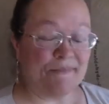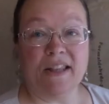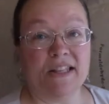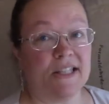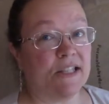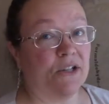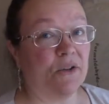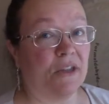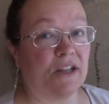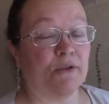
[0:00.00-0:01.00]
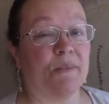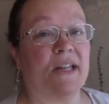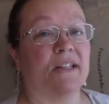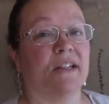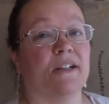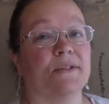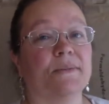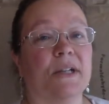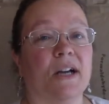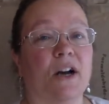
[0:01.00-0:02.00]
this is a new thing for me, so
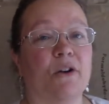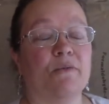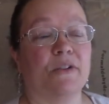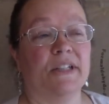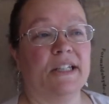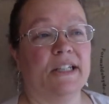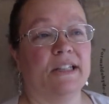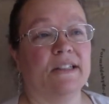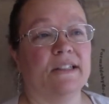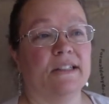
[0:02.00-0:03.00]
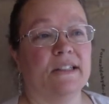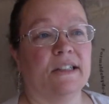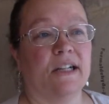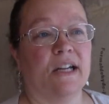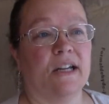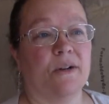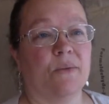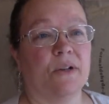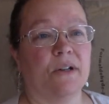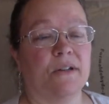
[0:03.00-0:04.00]
hopefully it
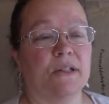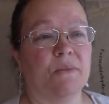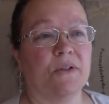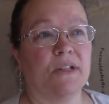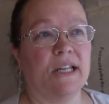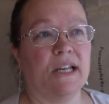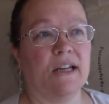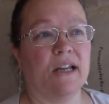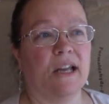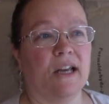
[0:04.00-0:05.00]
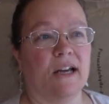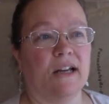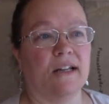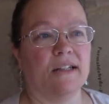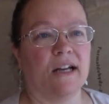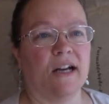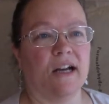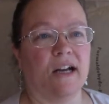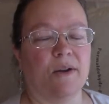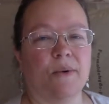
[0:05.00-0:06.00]
will go smoothly and
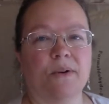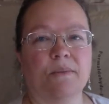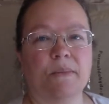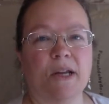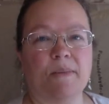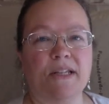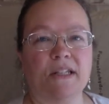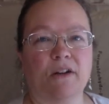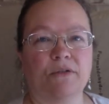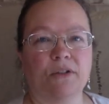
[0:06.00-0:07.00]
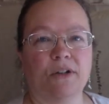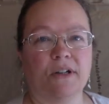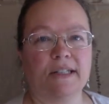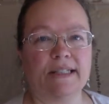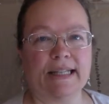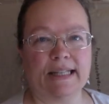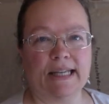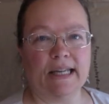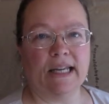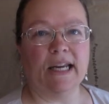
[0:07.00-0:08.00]
I won't make myself look
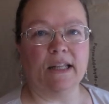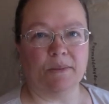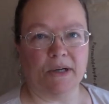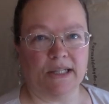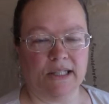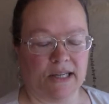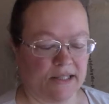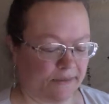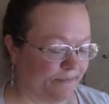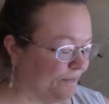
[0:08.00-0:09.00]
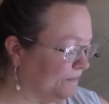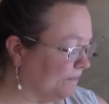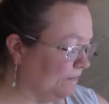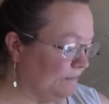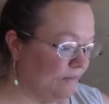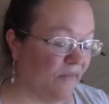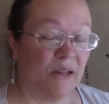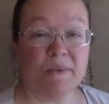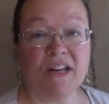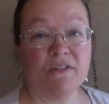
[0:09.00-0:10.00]
silly in the process.
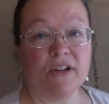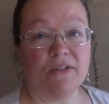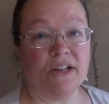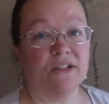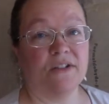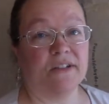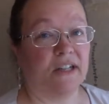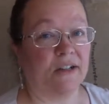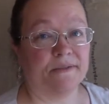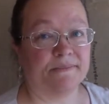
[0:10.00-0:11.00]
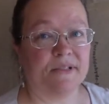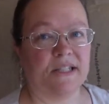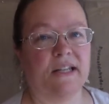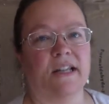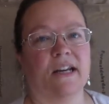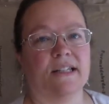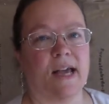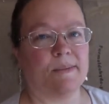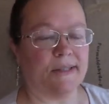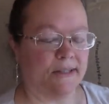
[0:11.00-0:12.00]
But even if I do, you know, silliness
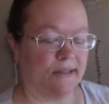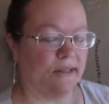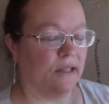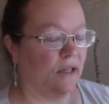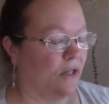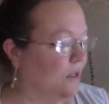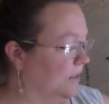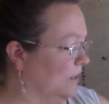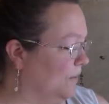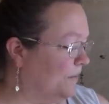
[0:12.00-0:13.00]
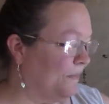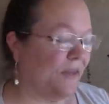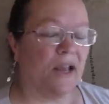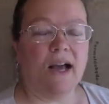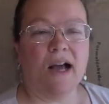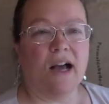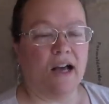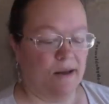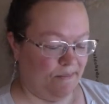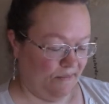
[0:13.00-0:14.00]
happens. So,
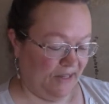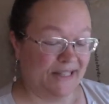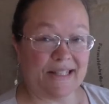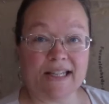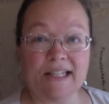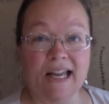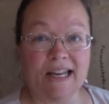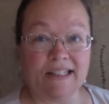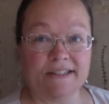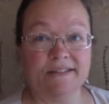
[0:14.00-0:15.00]
this is exciting.